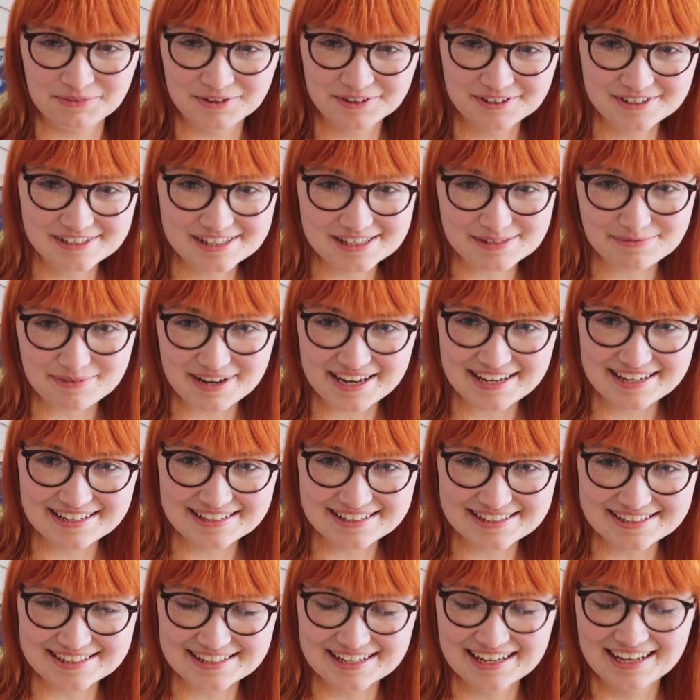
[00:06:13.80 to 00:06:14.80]
more
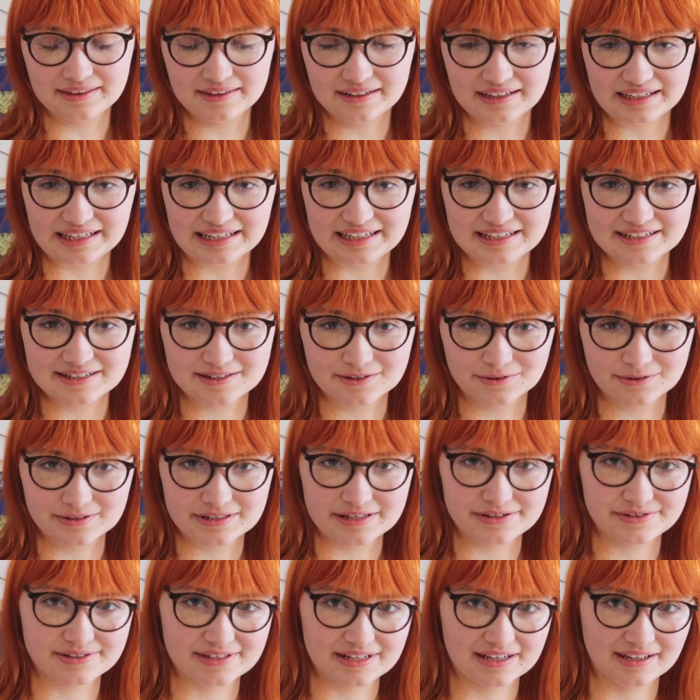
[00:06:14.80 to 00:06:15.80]
space. I think he is
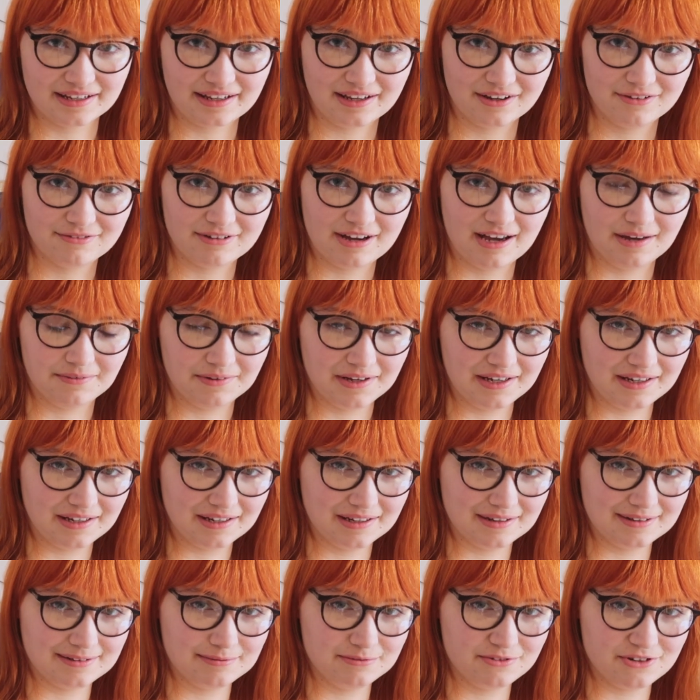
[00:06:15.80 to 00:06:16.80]
also sick of
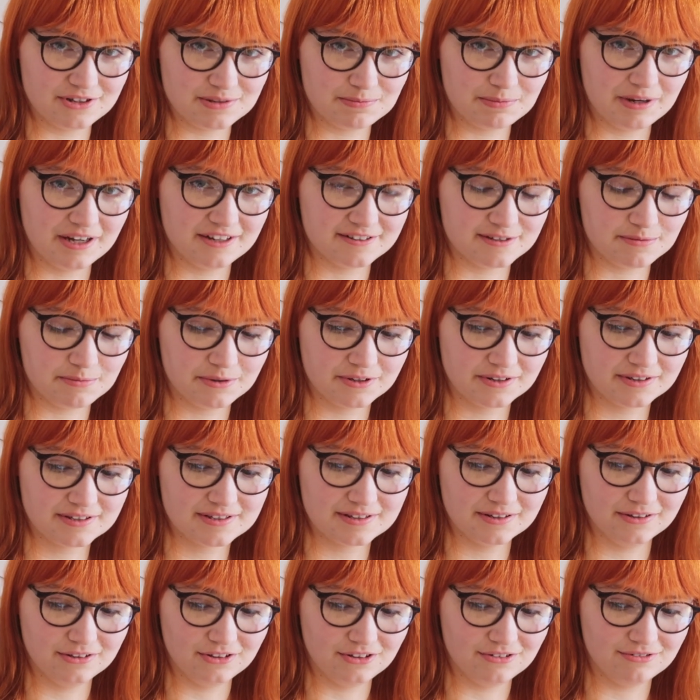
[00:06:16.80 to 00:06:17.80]
having just piles of
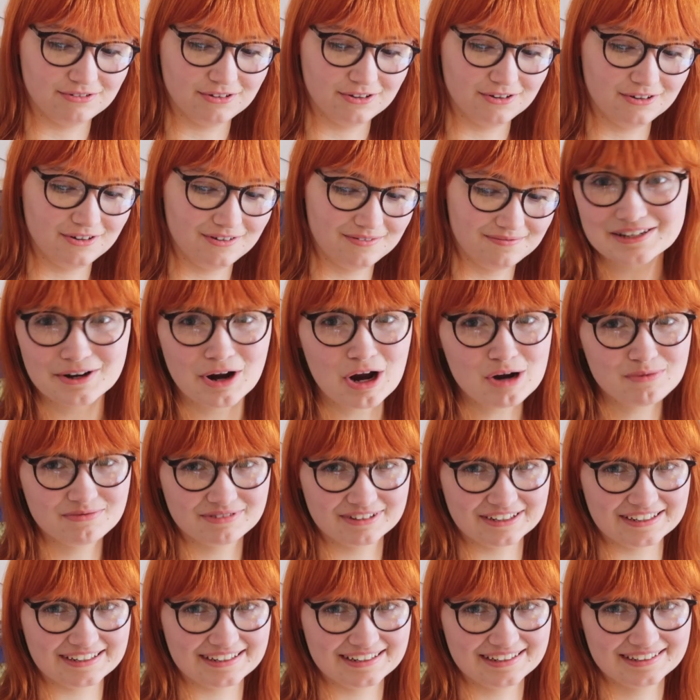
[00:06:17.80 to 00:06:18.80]
books on the floor. So
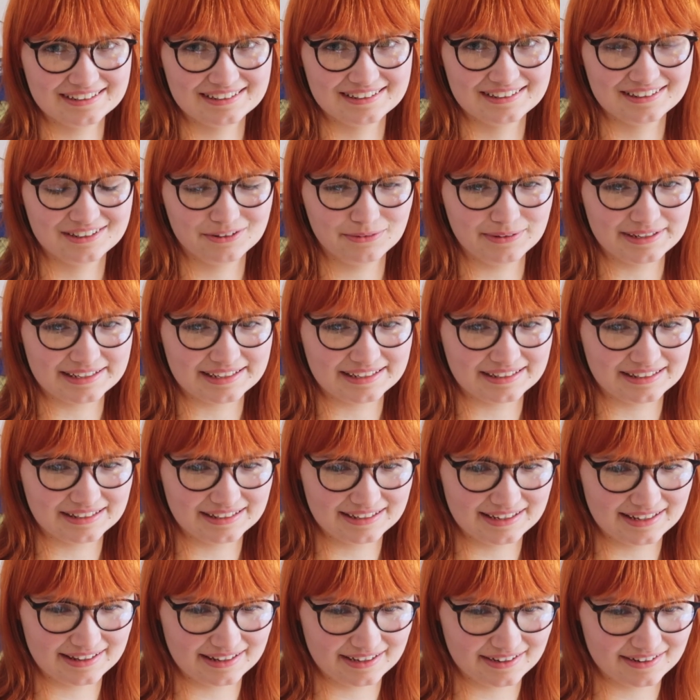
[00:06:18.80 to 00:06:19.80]
hopefully we can
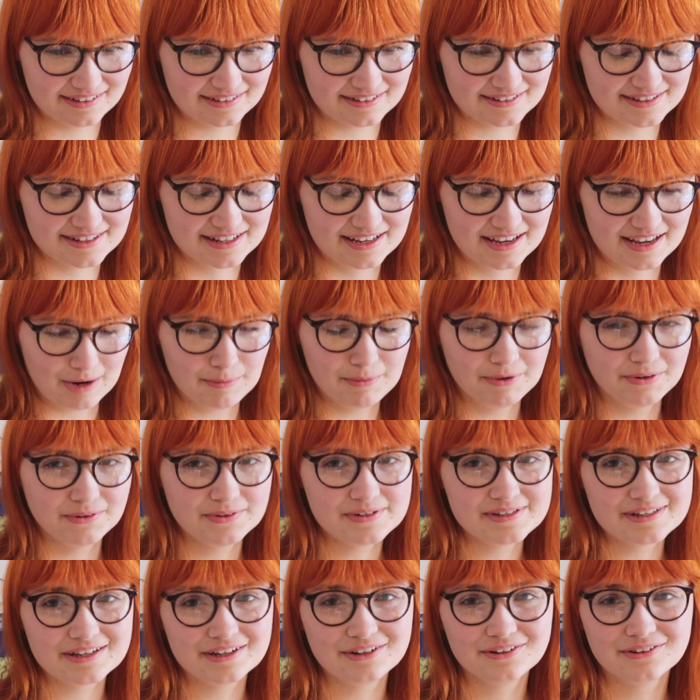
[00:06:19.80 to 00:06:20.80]
clear those. I'm
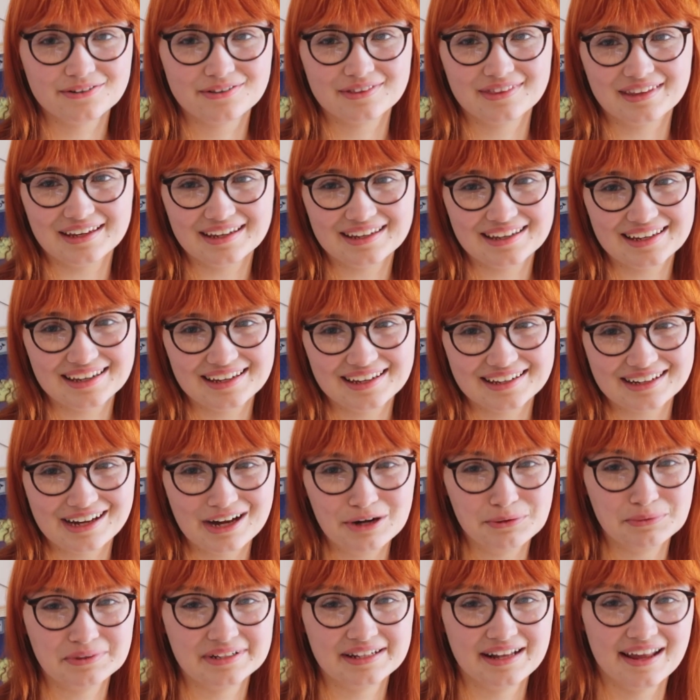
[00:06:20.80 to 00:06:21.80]
also thinking
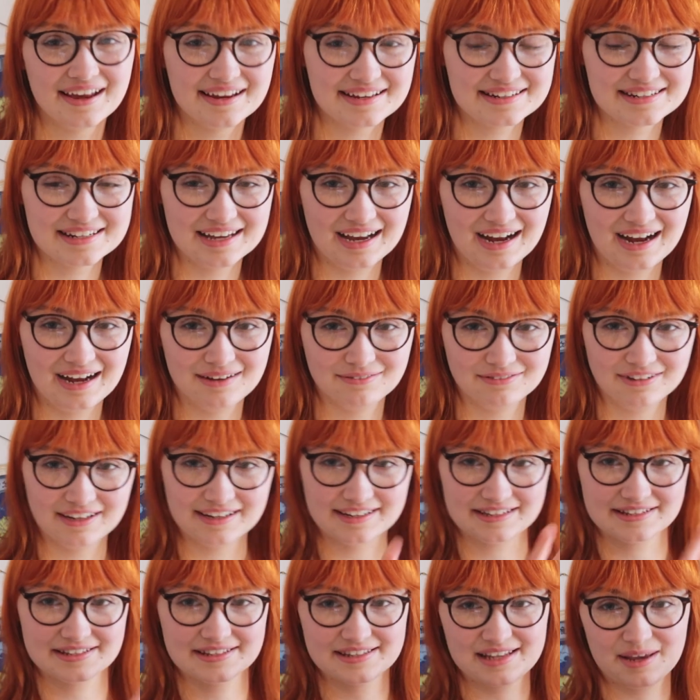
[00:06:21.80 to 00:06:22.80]
I would like to have
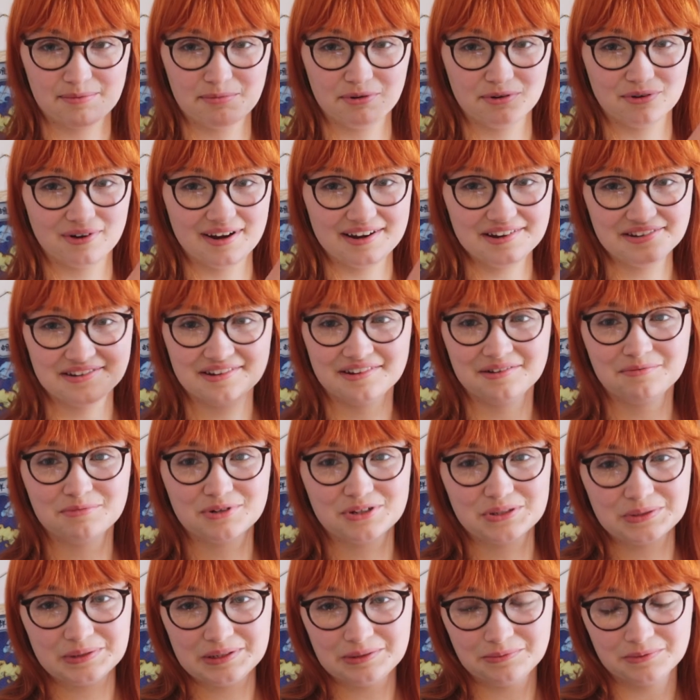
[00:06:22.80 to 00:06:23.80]
like a separation
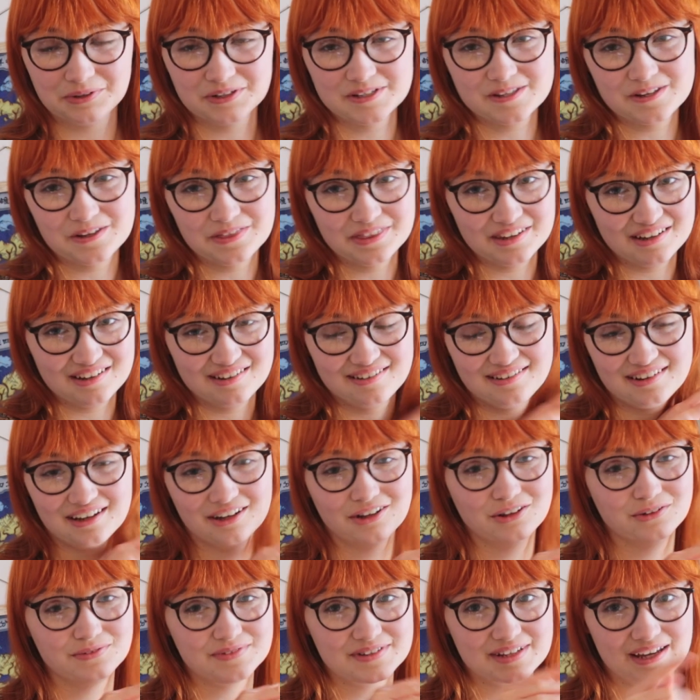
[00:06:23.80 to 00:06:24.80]
between what's on these
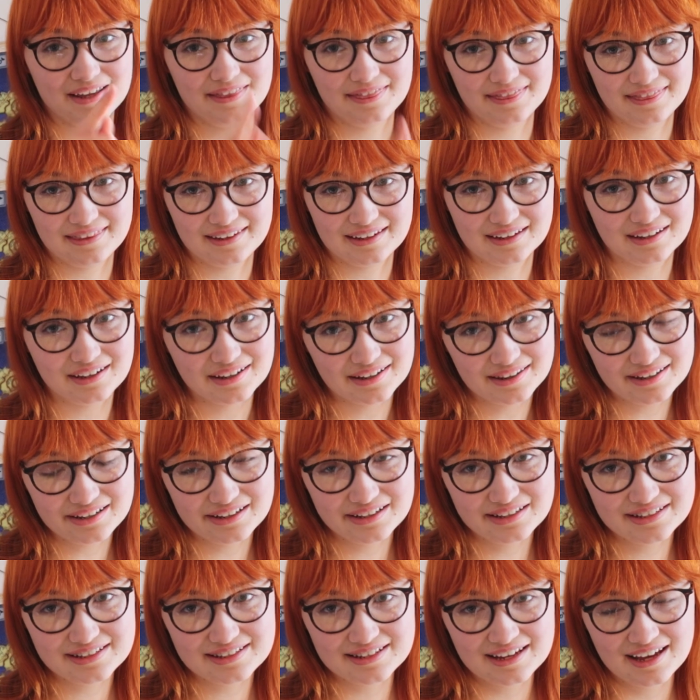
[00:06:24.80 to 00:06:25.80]
shelves and the
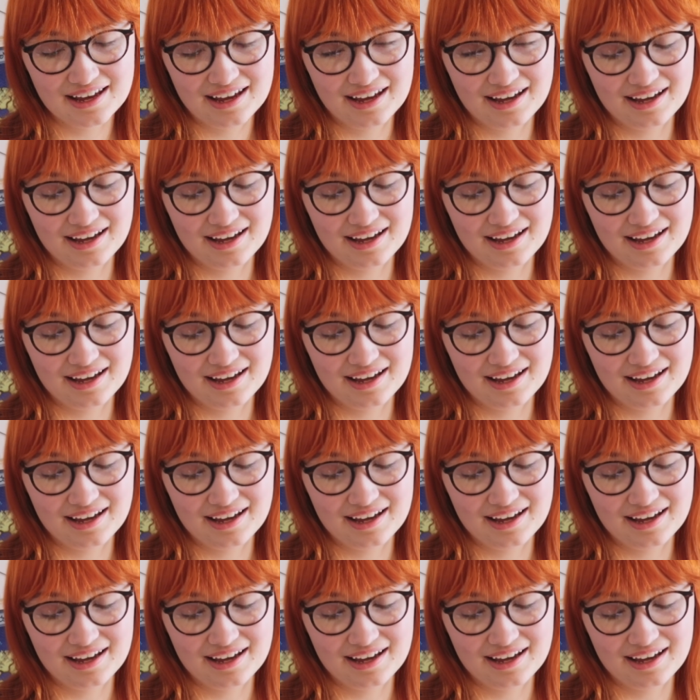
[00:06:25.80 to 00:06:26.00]
others.